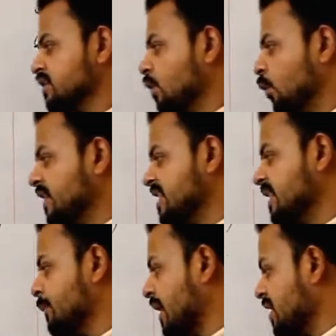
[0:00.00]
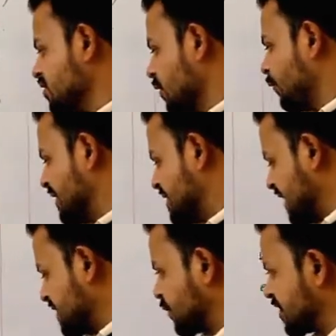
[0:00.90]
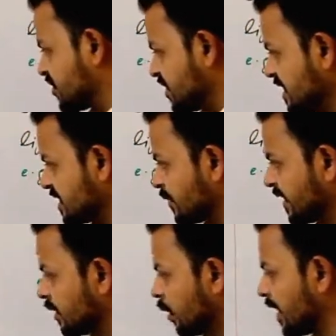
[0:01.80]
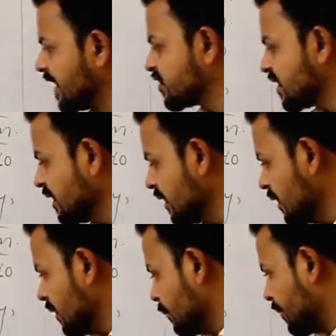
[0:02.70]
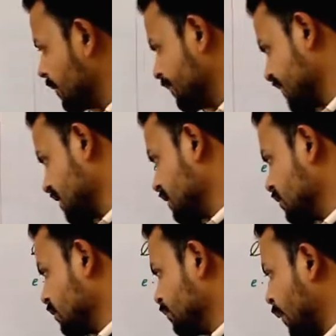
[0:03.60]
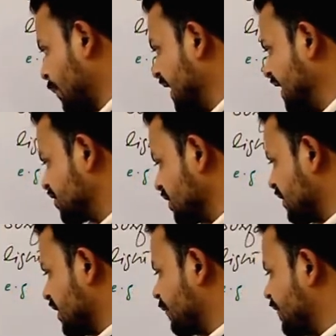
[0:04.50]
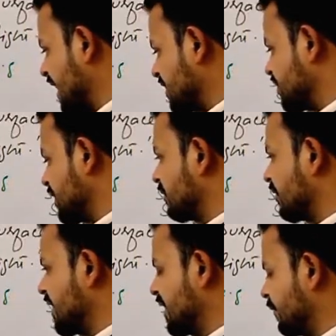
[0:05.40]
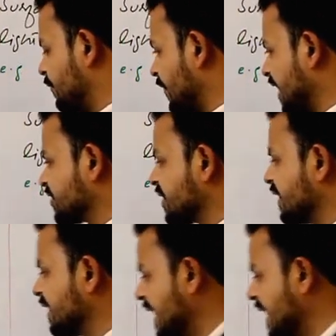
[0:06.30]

So we say the branch of physics which deals with origin, propagation, reflection, refraction